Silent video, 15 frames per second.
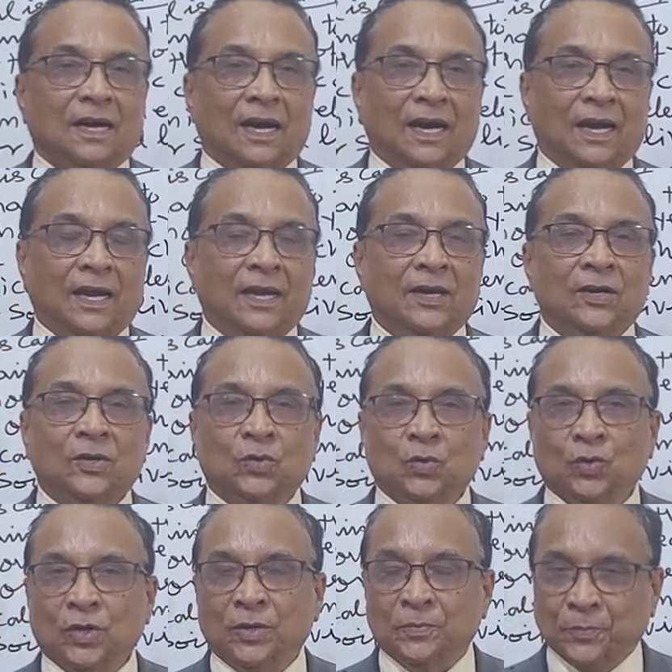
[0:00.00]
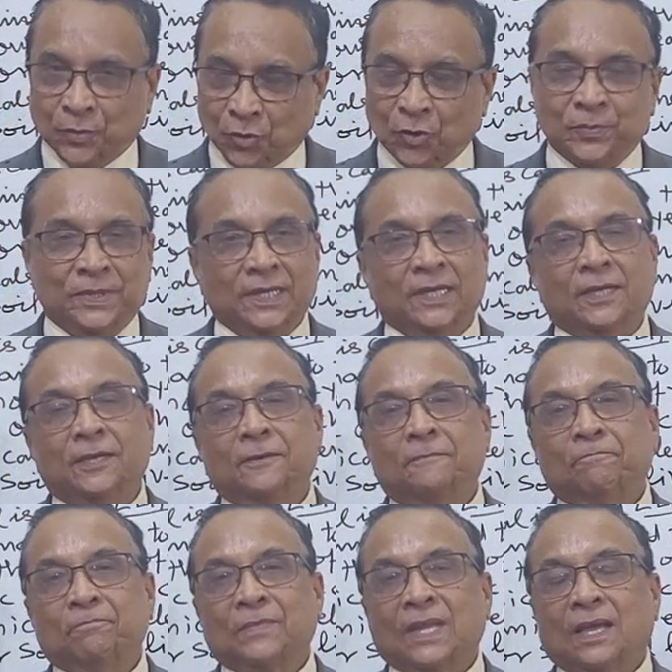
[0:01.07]
and to improve the
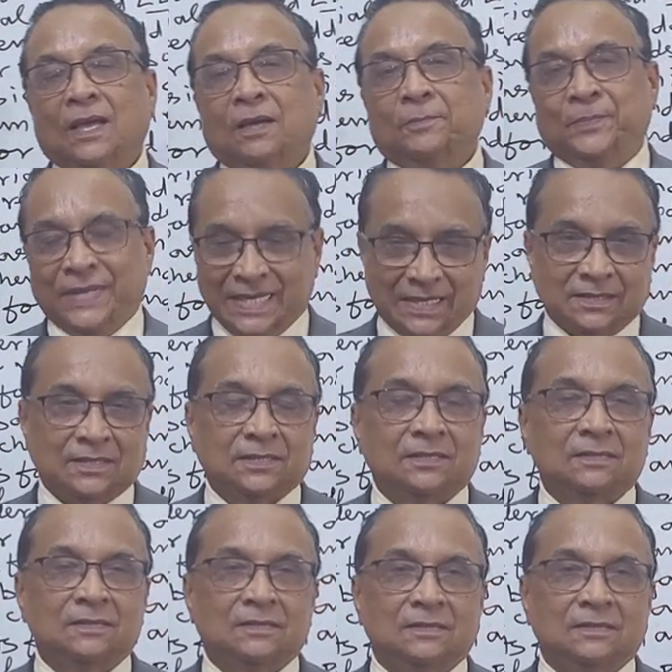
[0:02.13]
pH